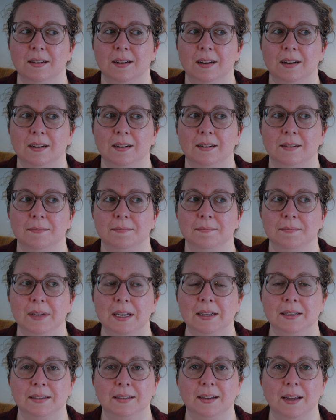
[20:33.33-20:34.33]

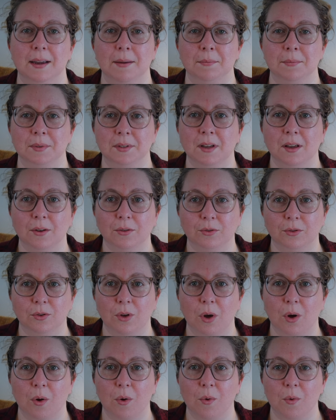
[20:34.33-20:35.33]
it seems.
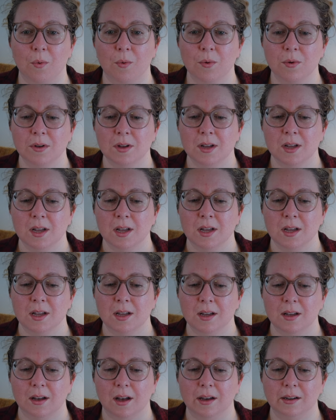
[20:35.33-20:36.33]
So,
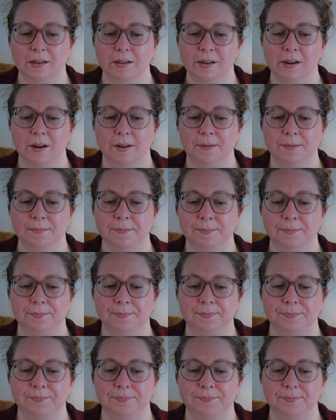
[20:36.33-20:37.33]
I don't
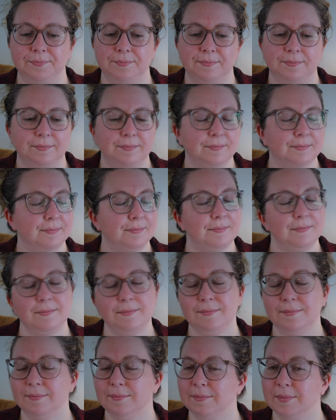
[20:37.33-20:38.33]
know.
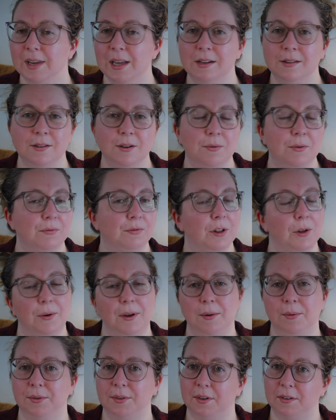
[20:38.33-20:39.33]
I don't know what
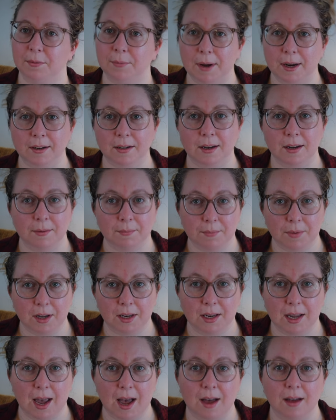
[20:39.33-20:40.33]
Floki was expecting,
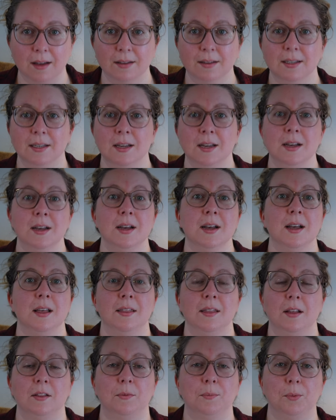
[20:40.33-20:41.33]
but yeah,
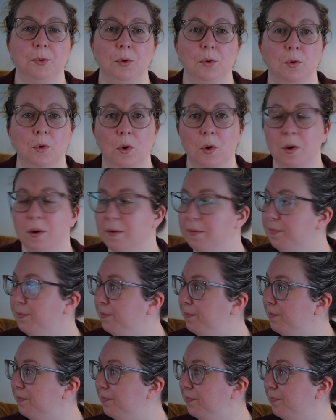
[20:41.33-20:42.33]
that's brutal.
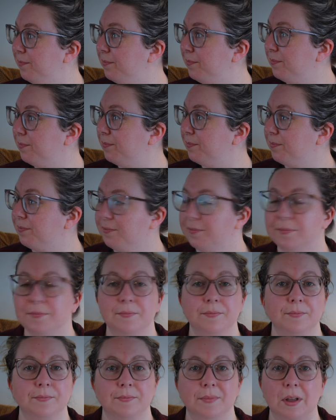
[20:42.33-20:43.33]

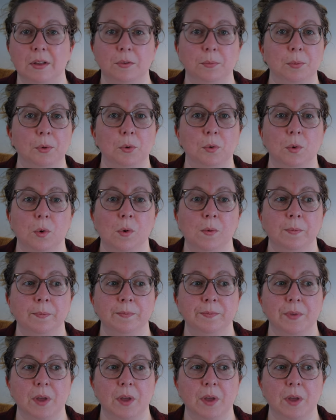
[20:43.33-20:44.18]
That's brutal.